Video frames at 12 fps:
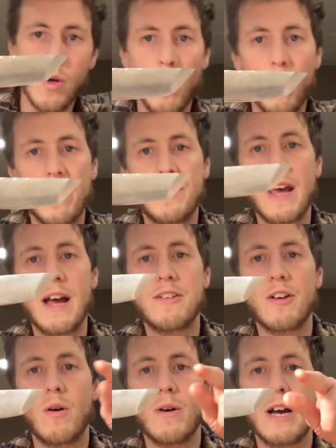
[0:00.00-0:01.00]
with a
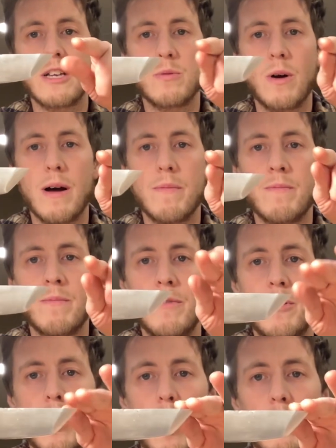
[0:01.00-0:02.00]
Tanto, guess what?
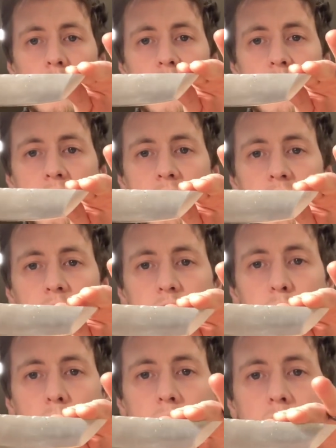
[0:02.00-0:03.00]
No resistance on the
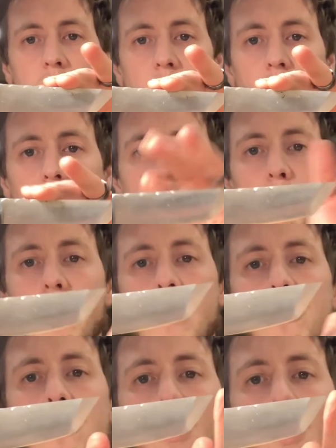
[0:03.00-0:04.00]
spine at all,
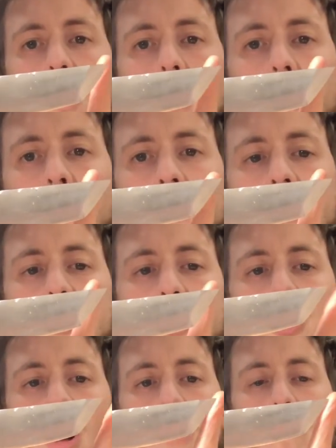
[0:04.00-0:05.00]
because only a
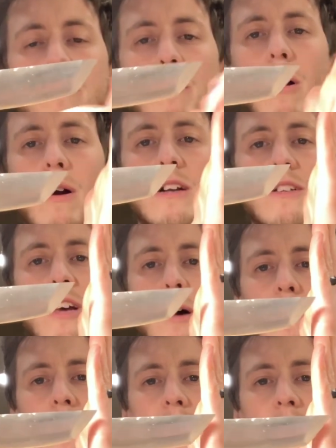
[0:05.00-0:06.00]
sharp part is
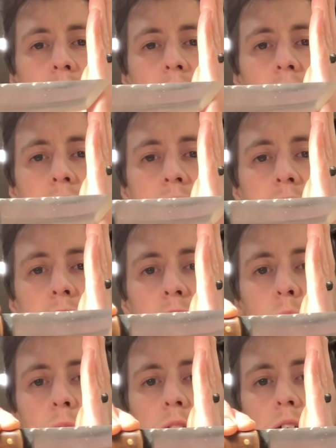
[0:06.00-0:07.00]
coming in
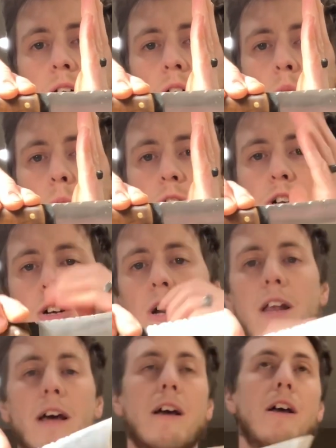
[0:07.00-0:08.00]
contact with what you're
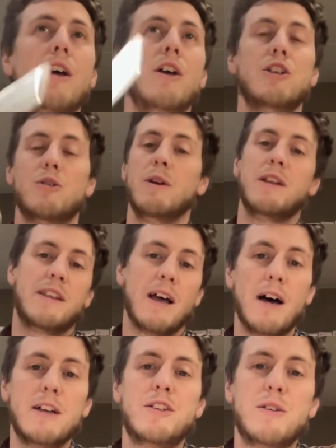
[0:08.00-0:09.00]
cutting. So it
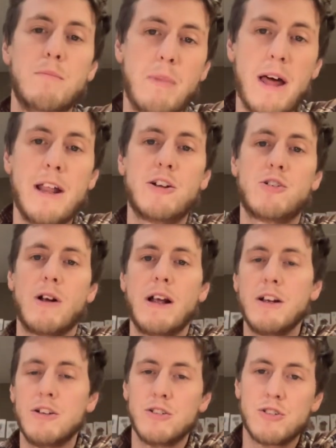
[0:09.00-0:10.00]
does
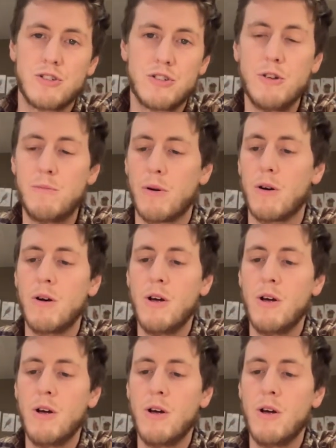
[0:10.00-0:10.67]
penetrate super